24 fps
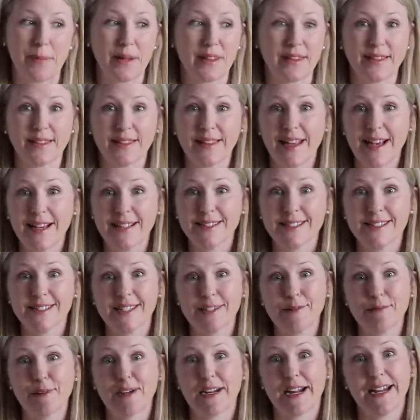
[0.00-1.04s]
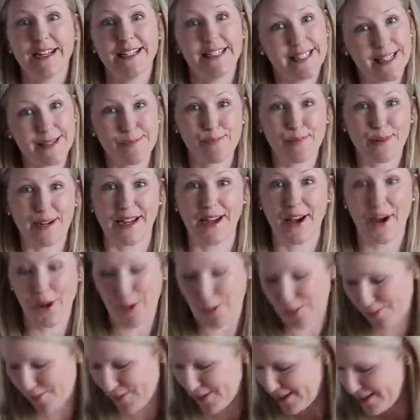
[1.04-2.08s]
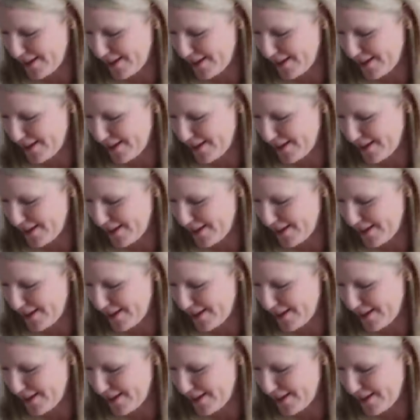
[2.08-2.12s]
But let's see what I did bring home.